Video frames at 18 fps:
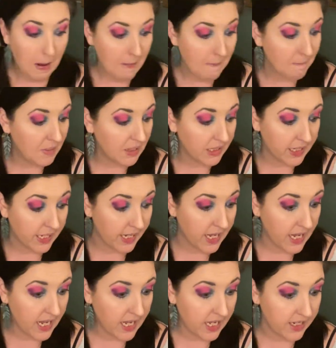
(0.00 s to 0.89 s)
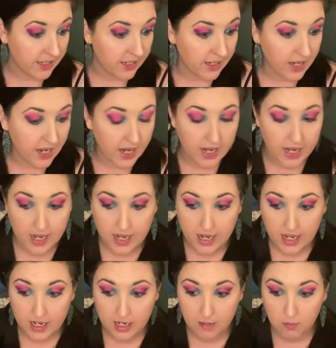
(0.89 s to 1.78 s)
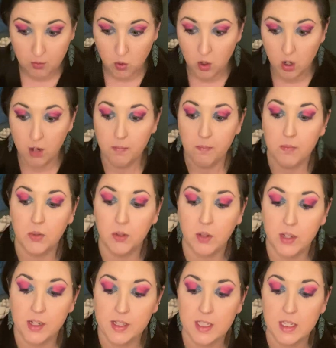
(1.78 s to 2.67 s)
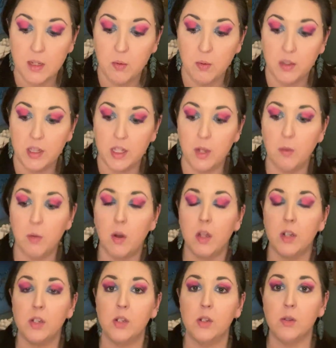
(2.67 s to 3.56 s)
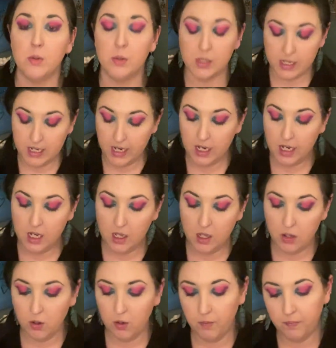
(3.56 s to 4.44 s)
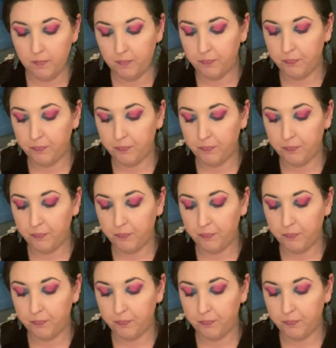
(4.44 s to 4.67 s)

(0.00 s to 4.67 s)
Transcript: but they can't deny it anymore. So let's see what they want to say to you